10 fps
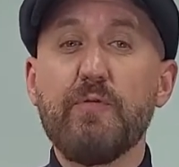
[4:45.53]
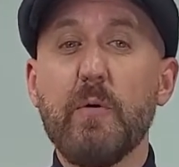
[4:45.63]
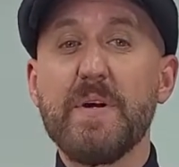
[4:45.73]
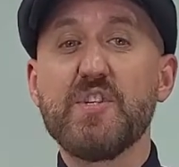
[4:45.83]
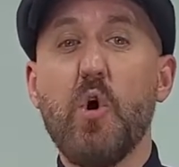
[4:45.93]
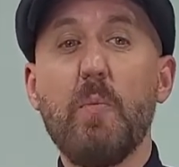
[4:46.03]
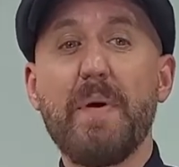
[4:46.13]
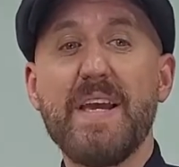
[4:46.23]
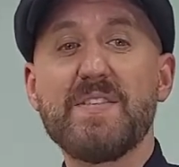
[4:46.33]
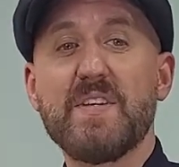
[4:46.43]
from its home
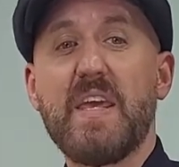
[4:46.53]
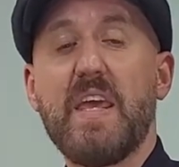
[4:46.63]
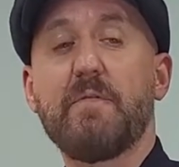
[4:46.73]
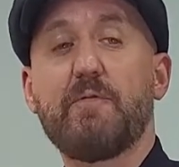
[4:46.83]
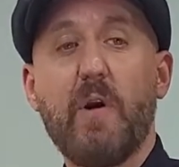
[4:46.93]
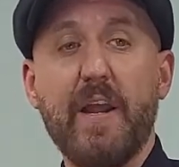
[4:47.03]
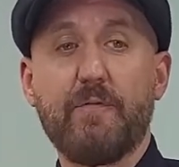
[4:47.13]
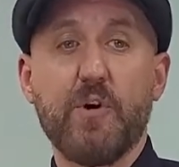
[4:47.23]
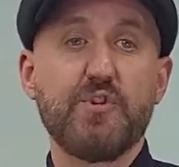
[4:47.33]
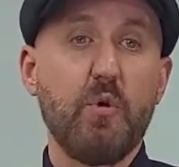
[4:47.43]
base in
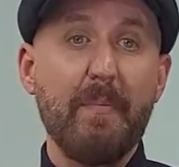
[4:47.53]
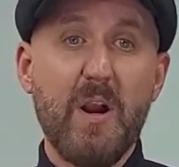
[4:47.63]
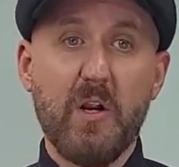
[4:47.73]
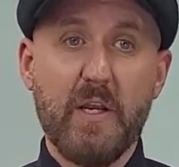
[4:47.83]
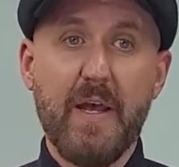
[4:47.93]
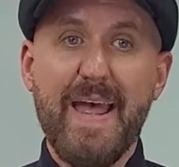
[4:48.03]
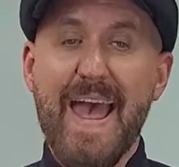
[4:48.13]
Frankfurt to America,